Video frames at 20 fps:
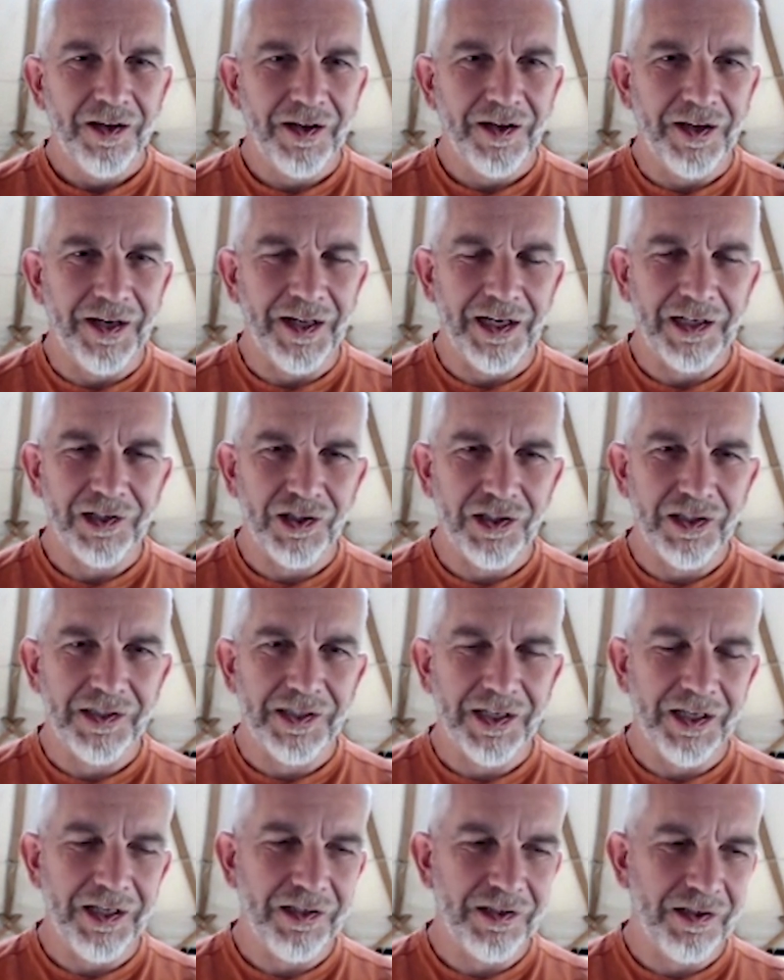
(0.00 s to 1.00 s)
can actually
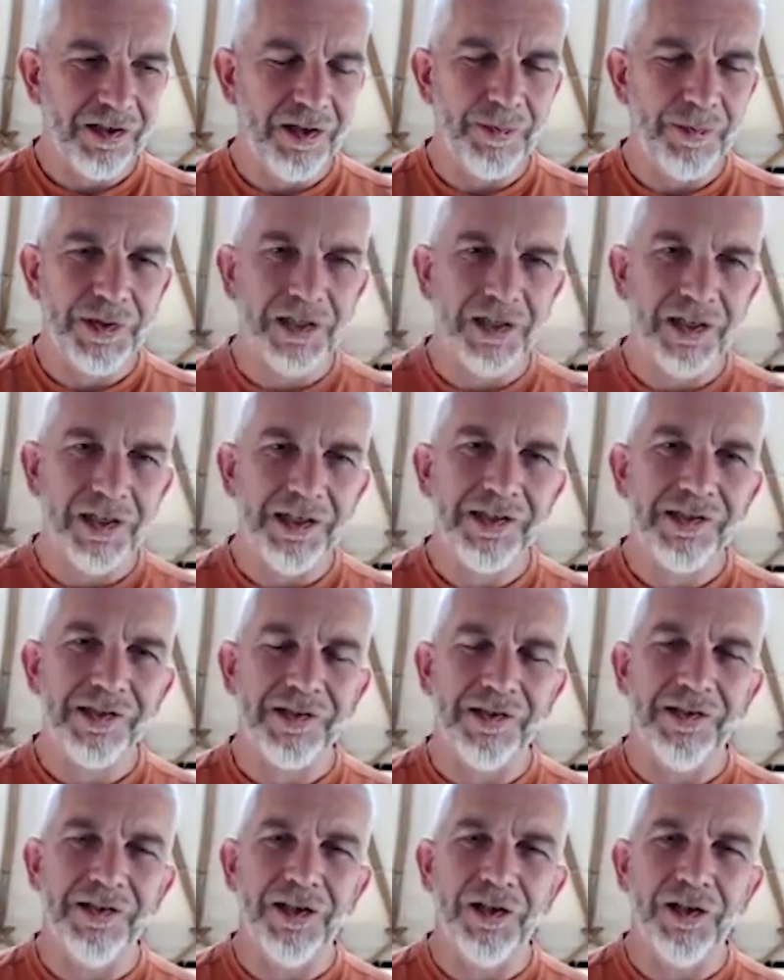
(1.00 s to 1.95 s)
take time to listen